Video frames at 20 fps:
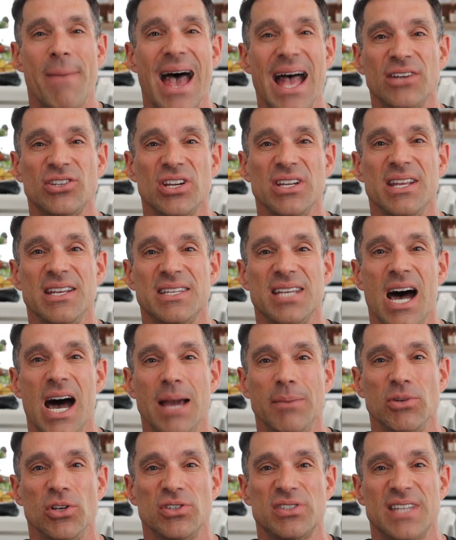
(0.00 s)
Imagine the
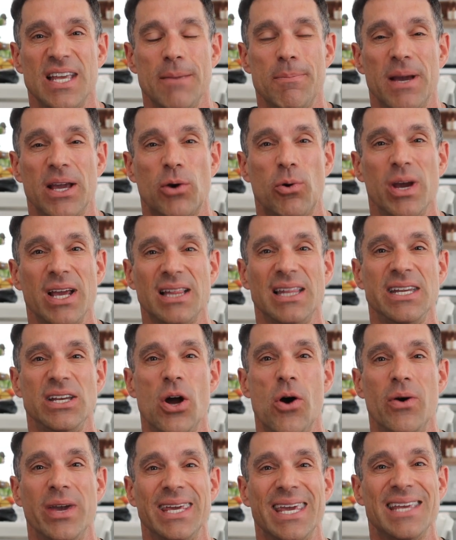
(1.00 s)
time you'll save by quickly
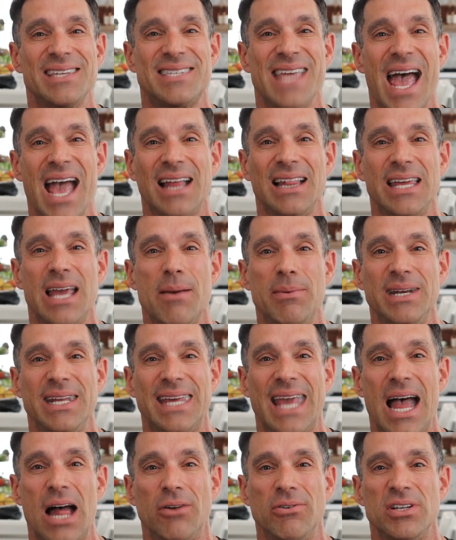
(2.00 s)
knowing exactly how many
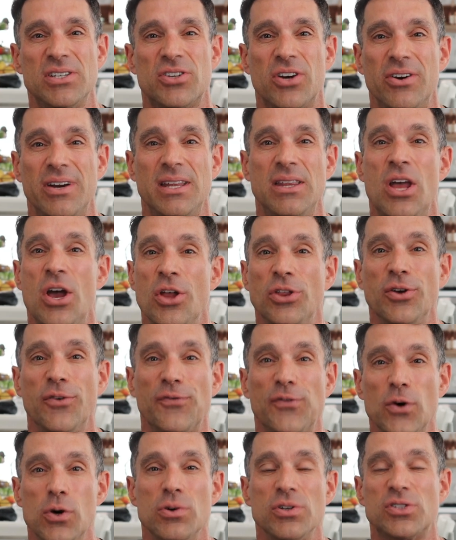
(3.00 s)
calories are in the
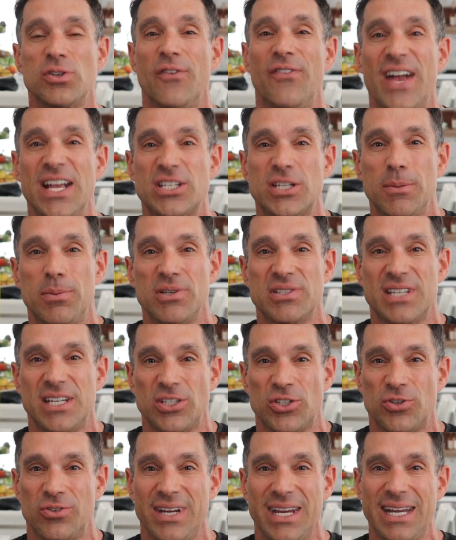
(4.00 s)
fruits or vegetables that
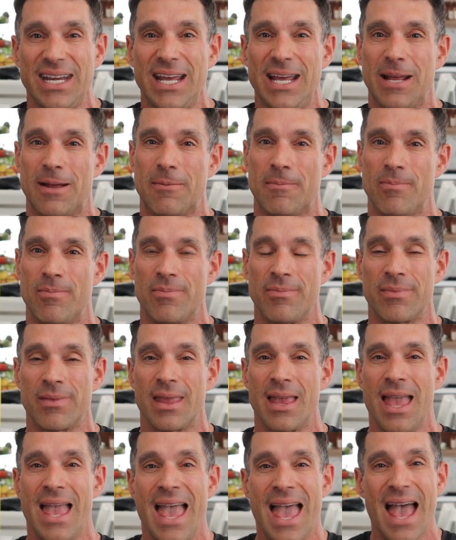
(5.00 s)
you're eating,
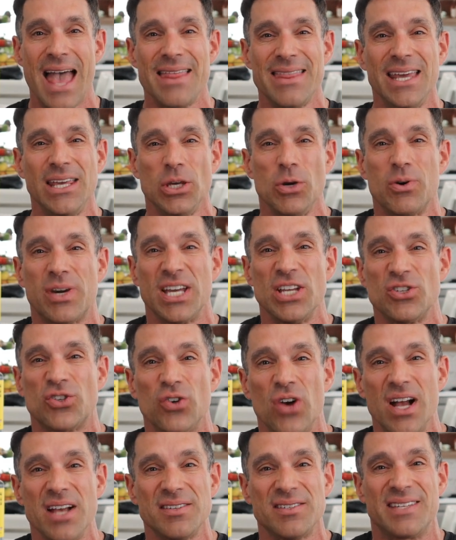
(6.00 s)
and that you can
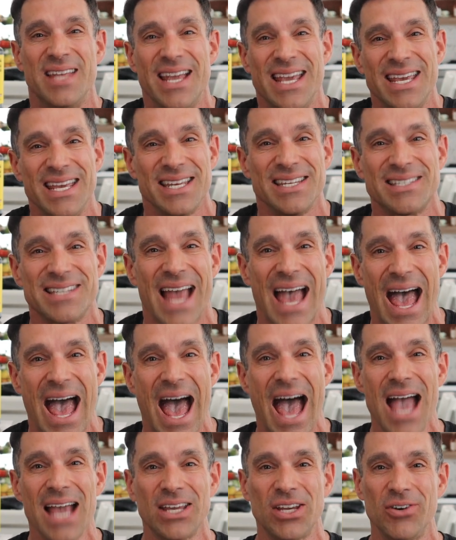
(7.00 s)
trust is
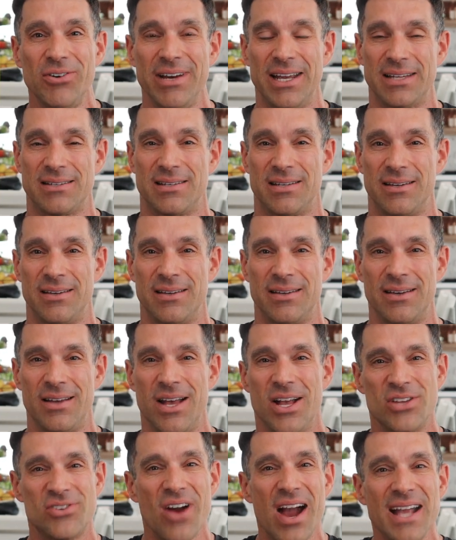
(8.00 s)
accurate.
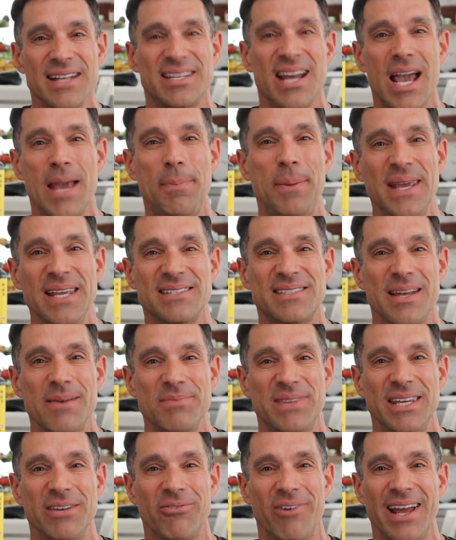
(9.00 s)
Try typing
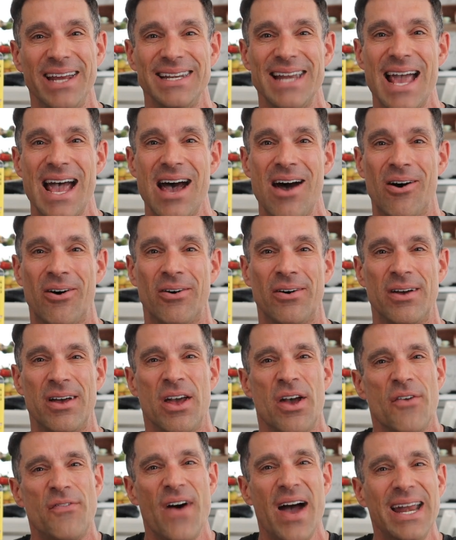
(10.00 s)
something right now.
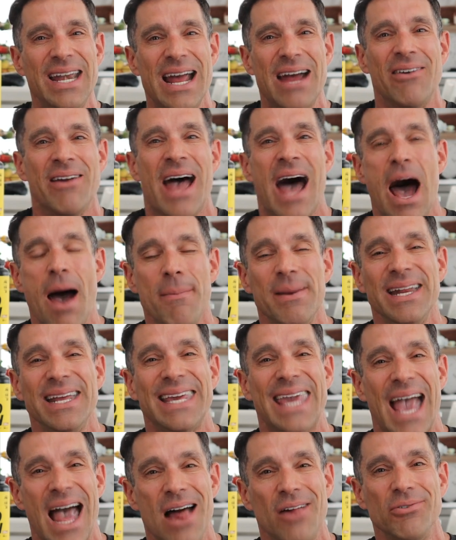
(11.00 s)
Find out how many
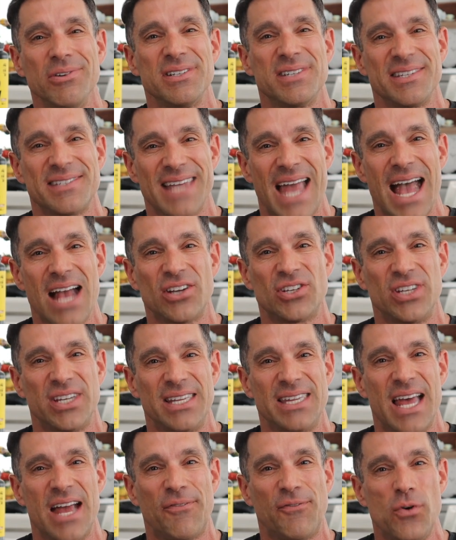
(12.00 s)
calories is actually
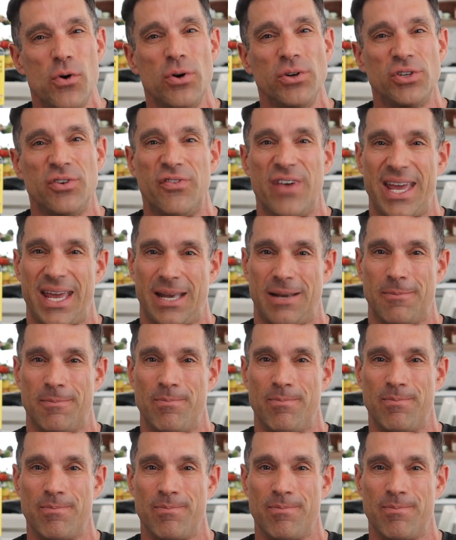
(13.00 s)
in that food you've ate.